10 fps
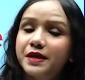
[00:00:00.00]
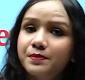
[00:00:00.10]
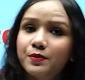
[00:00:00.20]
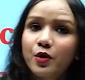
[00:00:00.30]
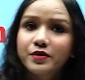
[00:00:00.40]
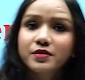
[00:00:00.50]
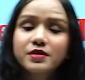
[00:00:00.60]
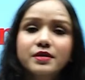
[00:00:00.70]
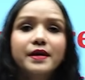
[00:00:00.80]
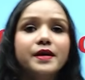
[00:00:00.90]
important
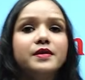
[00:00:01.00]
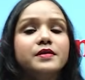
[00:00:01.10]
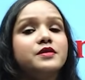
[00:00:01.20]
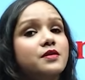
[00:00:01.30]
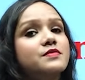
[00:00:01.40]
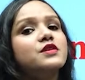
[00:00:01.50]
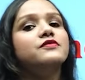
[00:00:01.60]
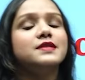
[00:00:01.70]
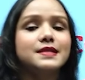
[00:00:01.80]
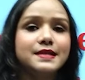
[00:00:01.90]
in terms of
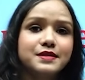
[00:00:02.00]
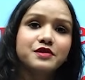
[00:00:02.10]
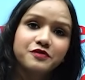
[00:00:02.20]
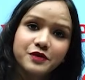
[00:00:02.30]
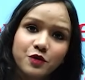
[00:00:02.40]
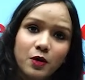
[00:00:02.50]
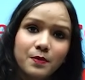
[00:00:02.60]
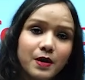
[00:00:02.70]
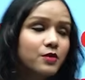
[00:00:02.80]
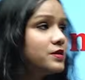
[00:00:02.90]
this lesson. If we talk
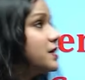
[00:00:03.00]
about,